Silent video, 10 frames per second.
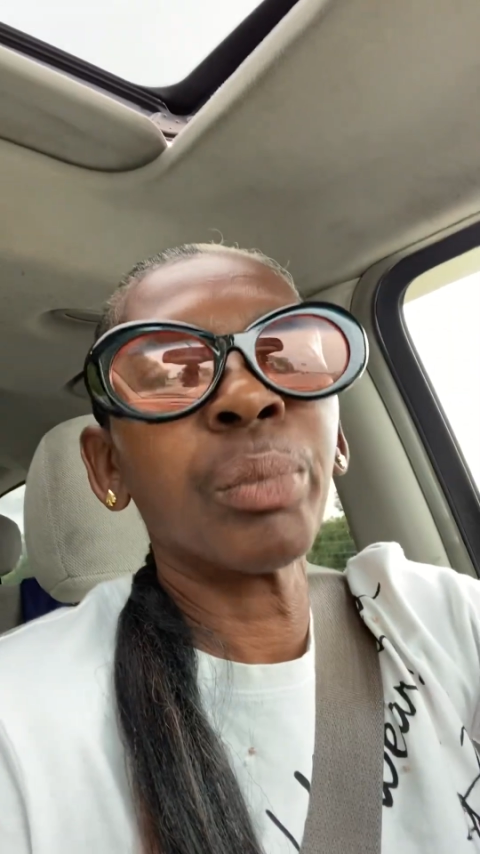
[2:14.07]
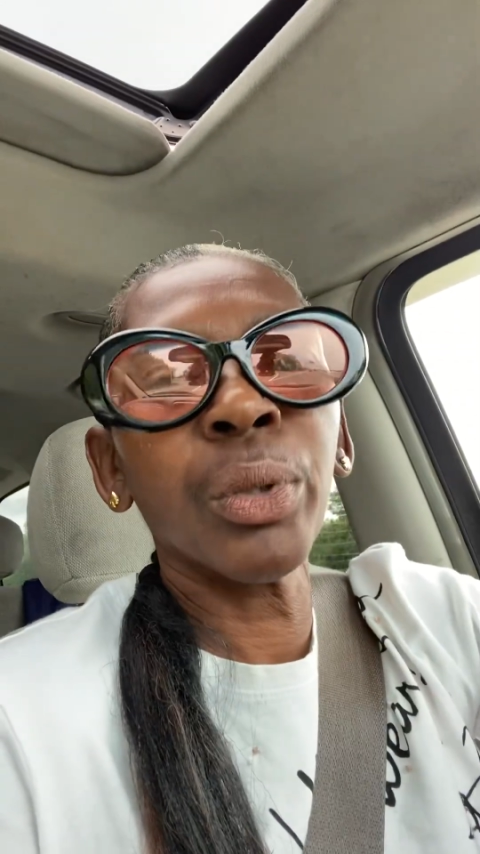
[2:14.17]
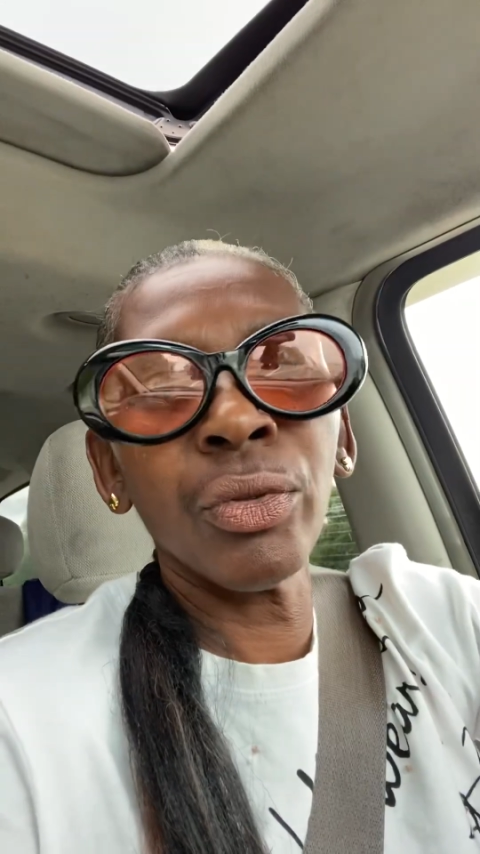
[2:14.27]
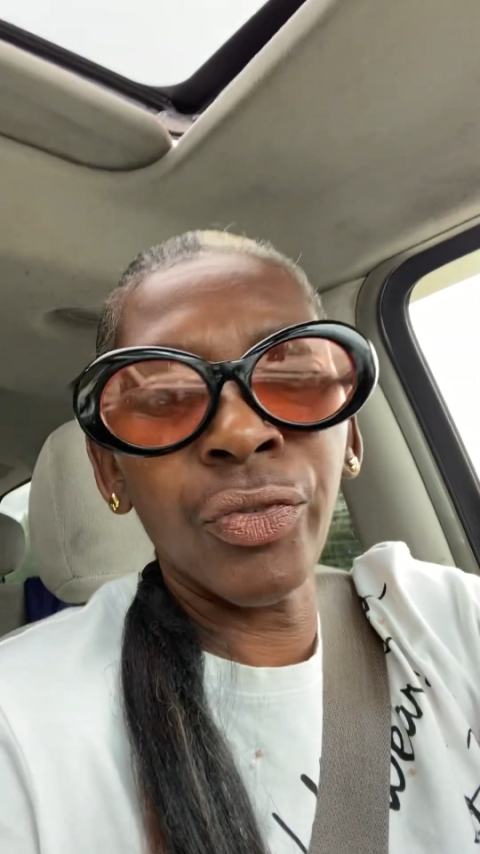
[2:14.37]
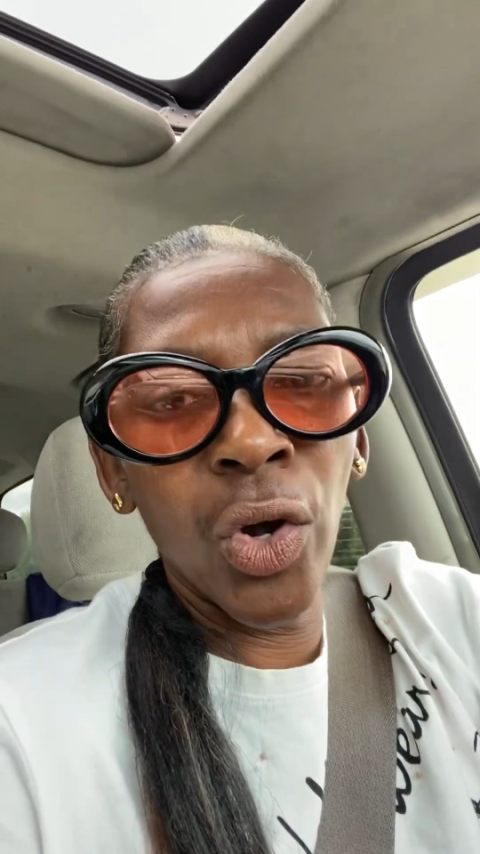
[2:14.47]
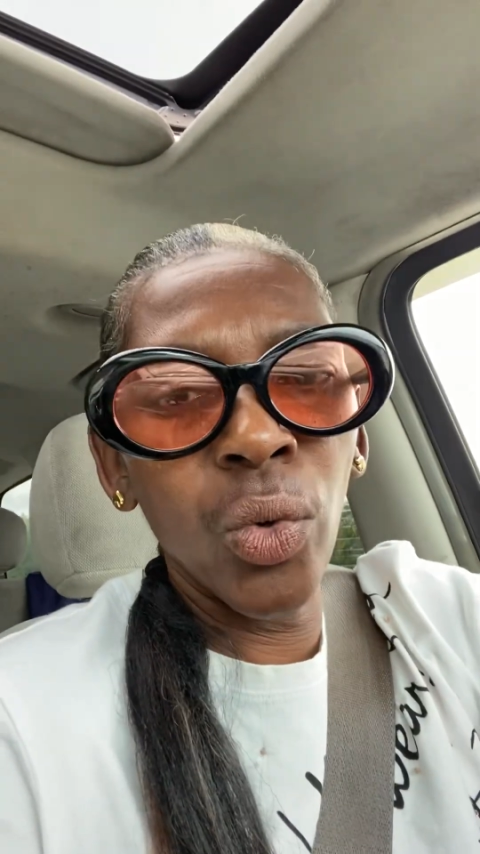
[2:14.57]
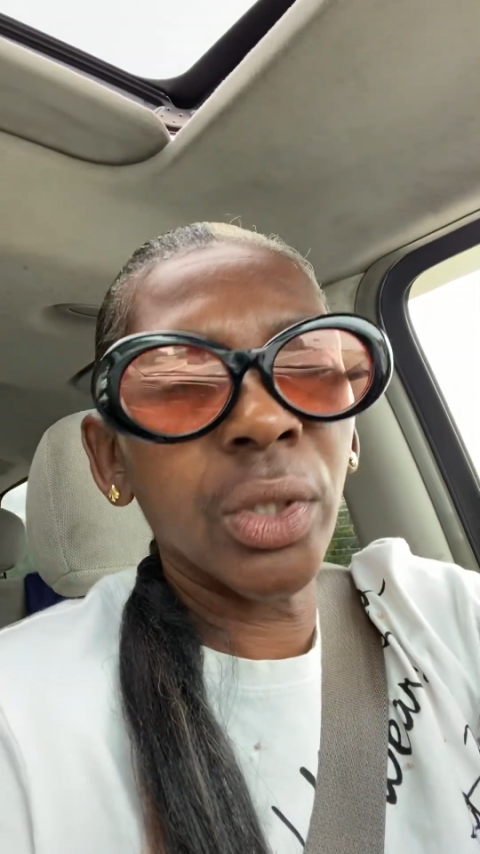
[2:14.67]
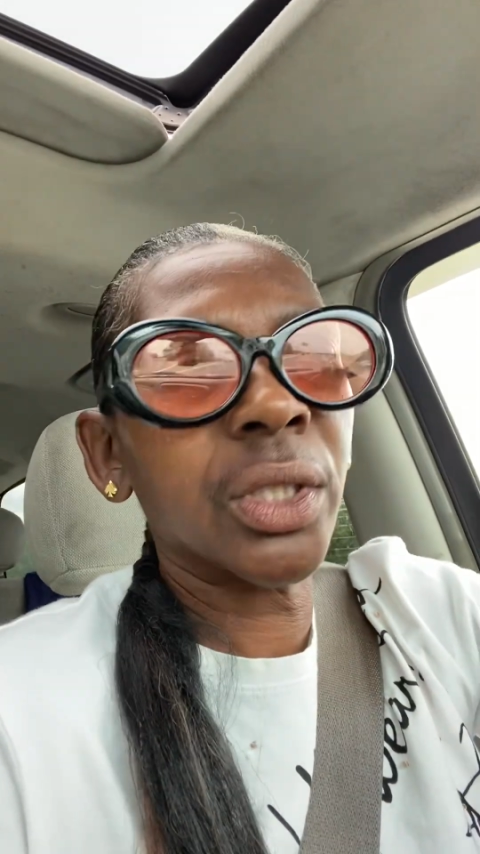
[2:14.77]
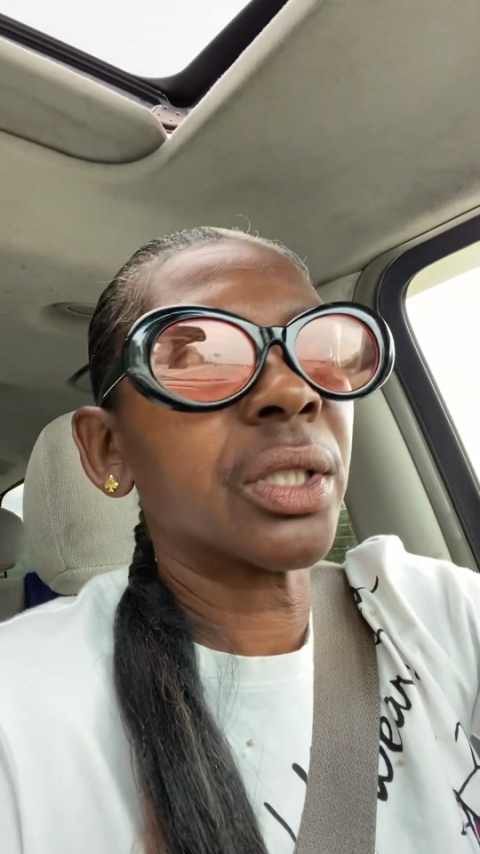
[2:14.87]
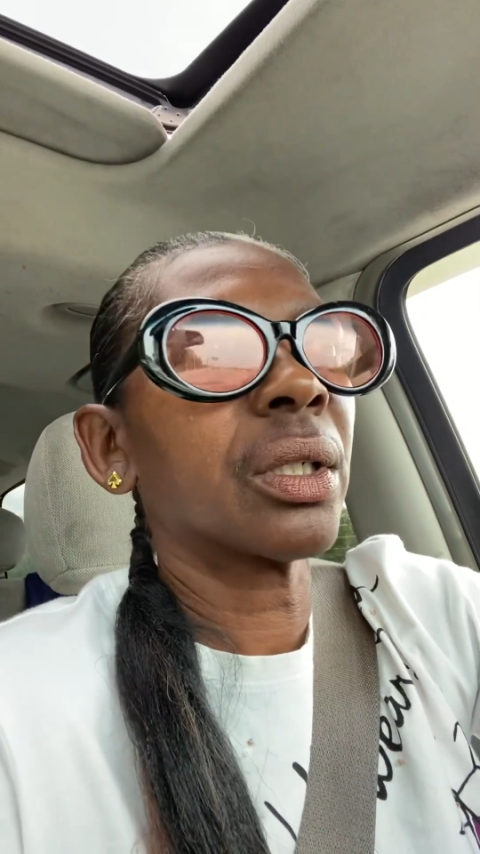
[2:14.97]

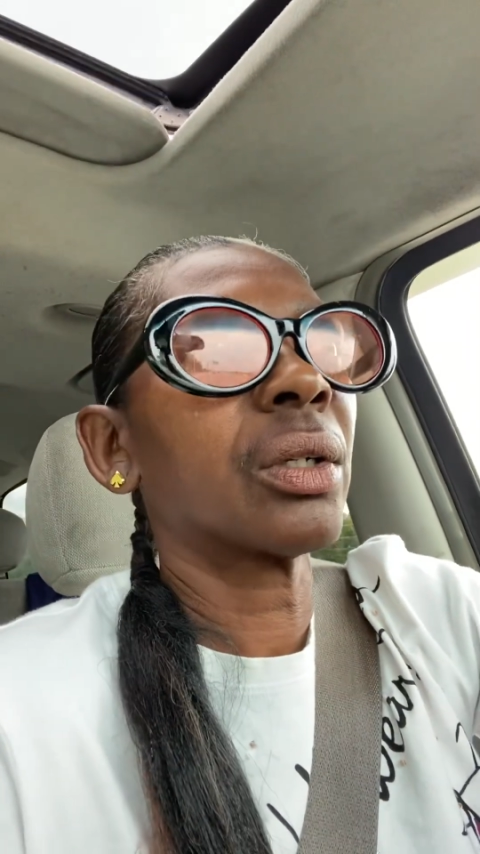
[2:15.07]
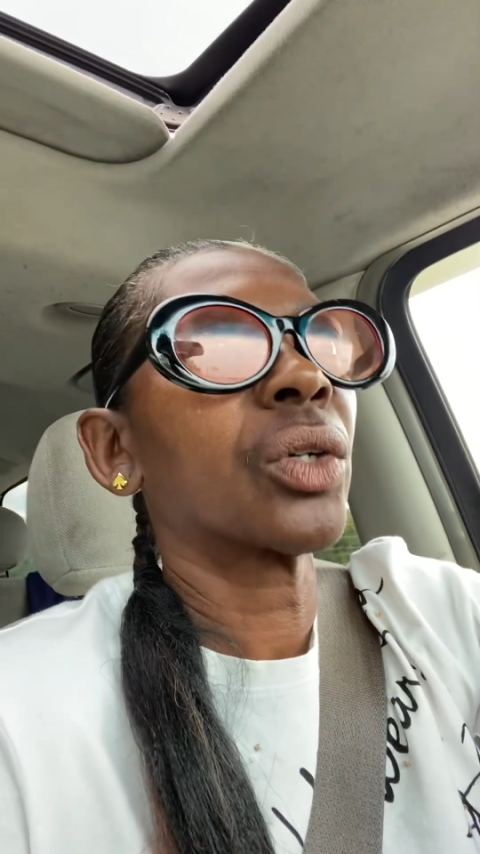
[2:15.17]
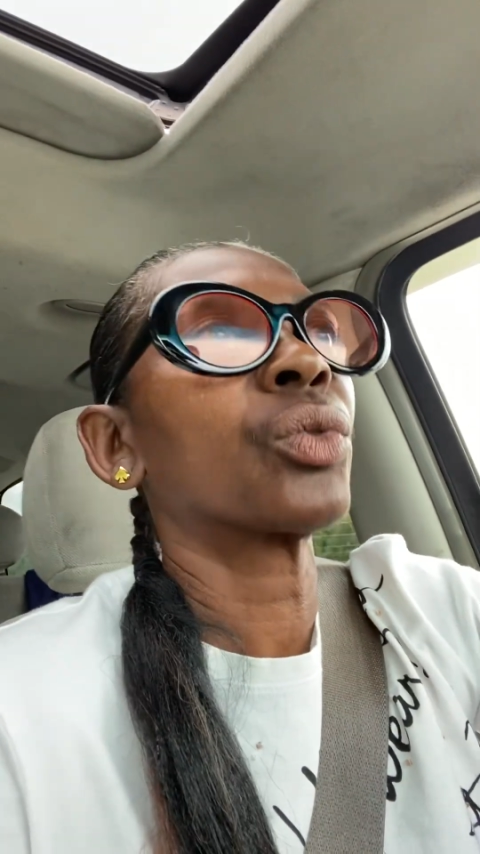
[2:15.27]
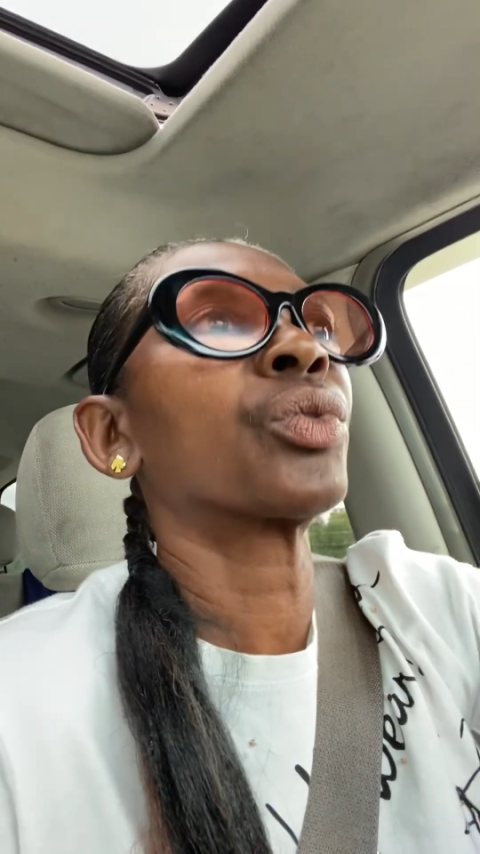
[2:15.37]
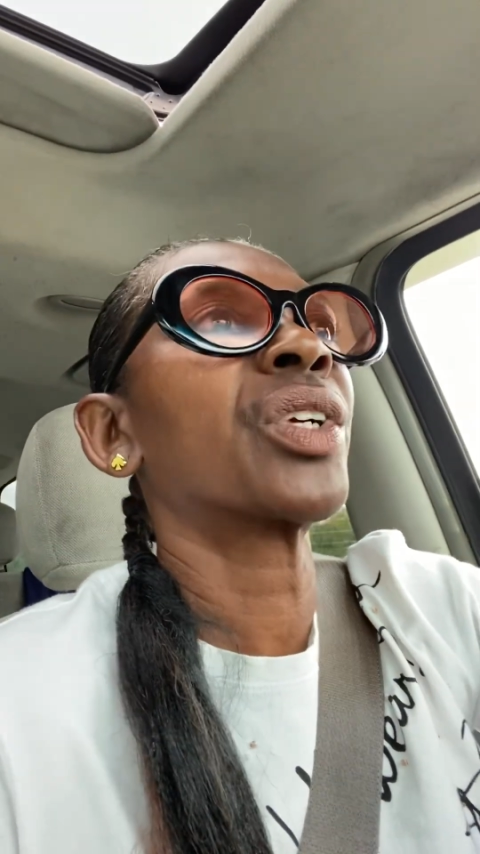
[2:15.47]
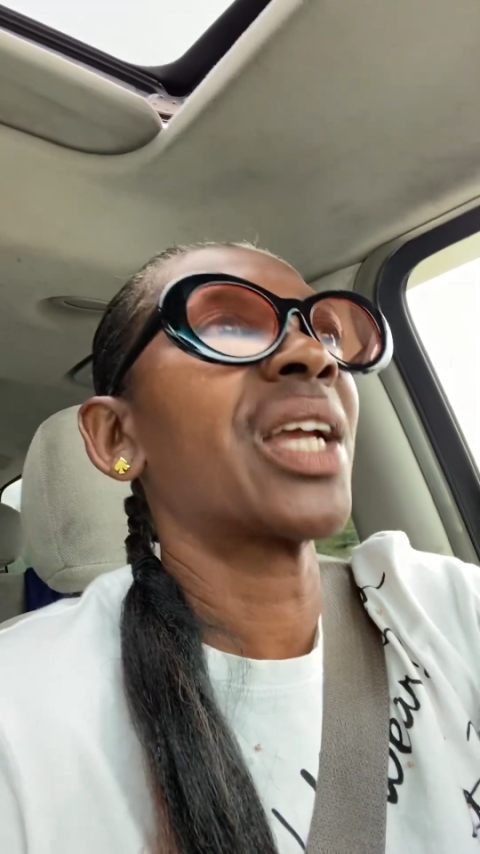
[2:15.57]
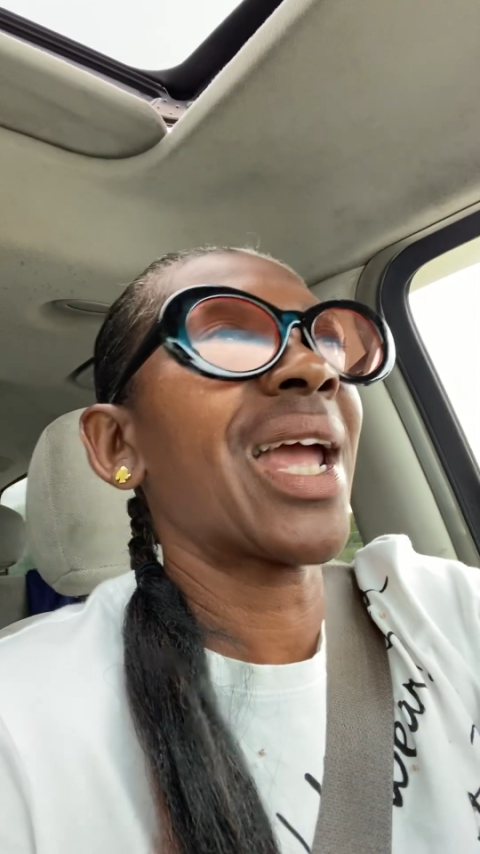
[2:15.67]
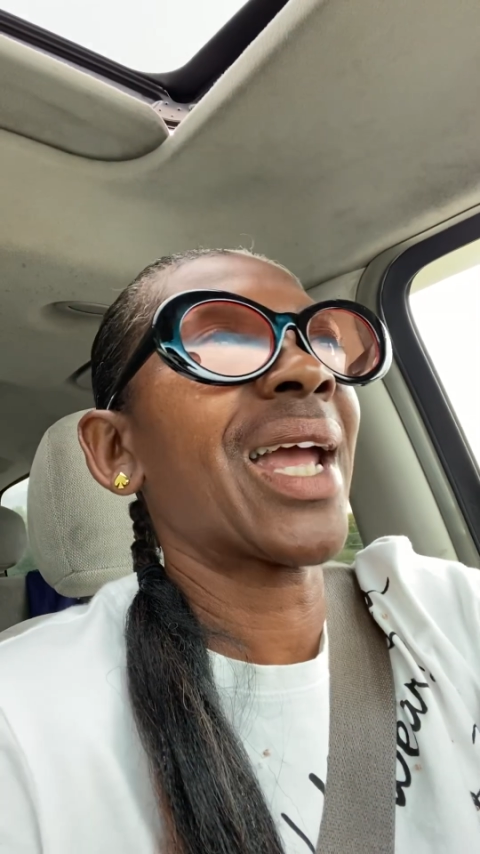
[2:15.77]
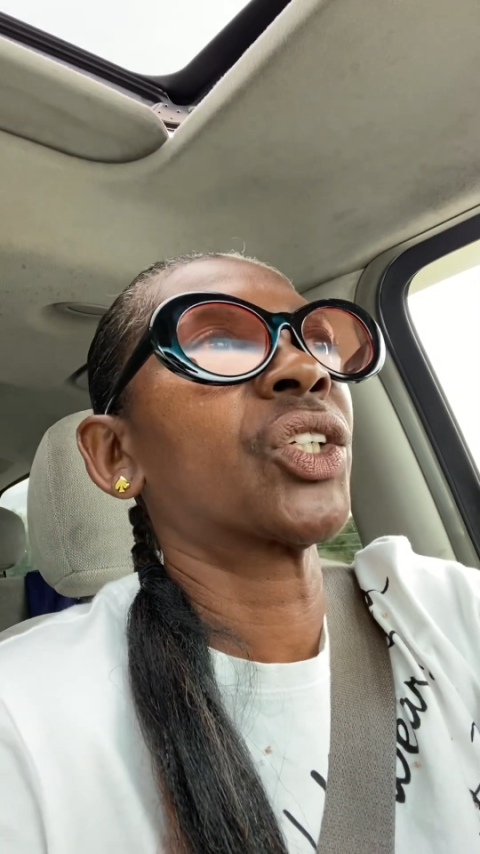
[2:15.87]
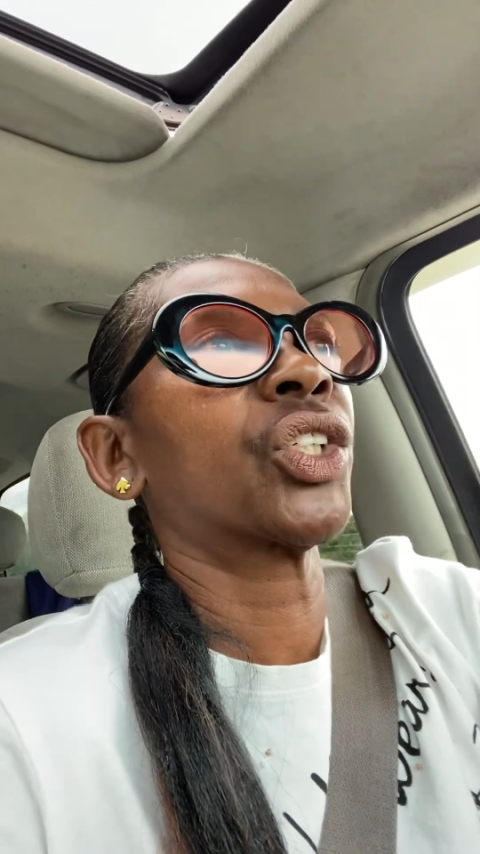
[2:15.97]
provoked
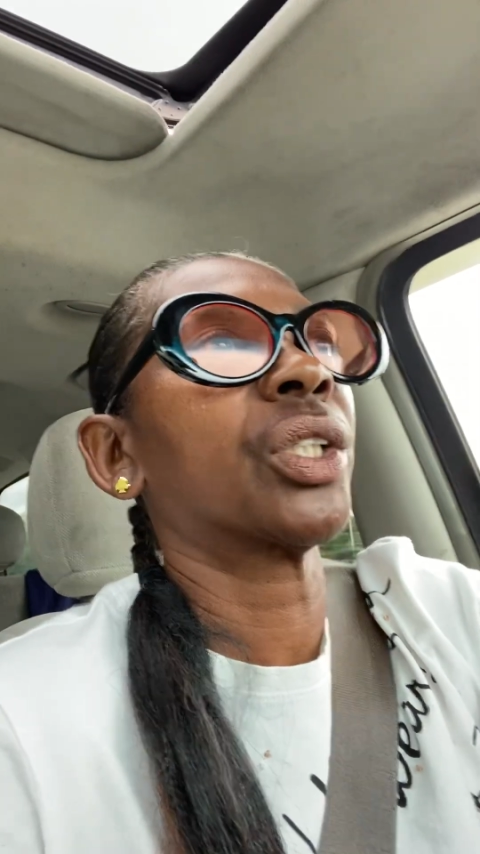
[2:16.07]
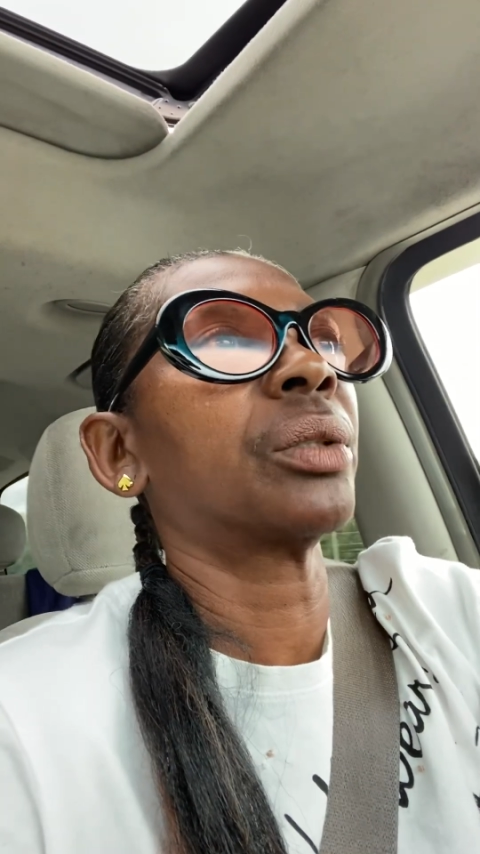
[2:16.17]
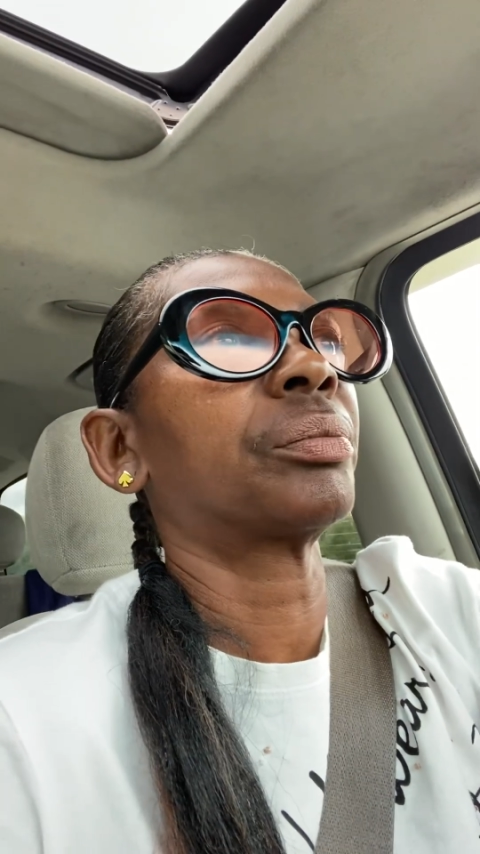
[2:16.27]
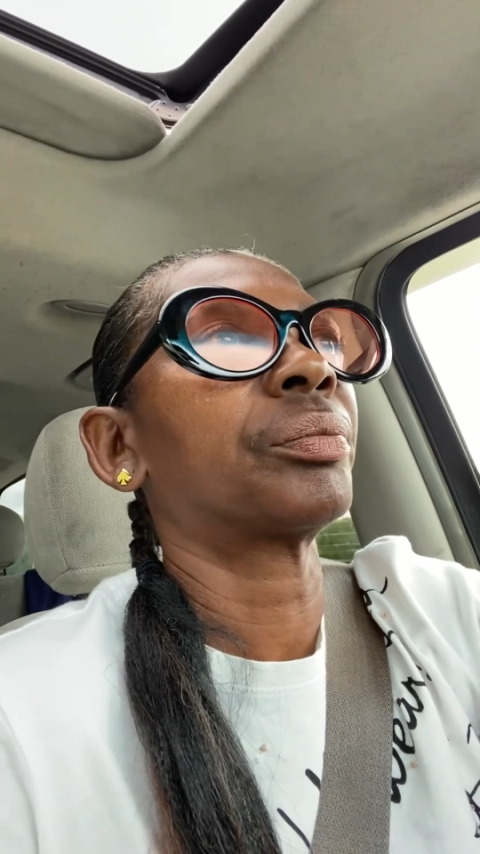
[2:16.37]
reaction.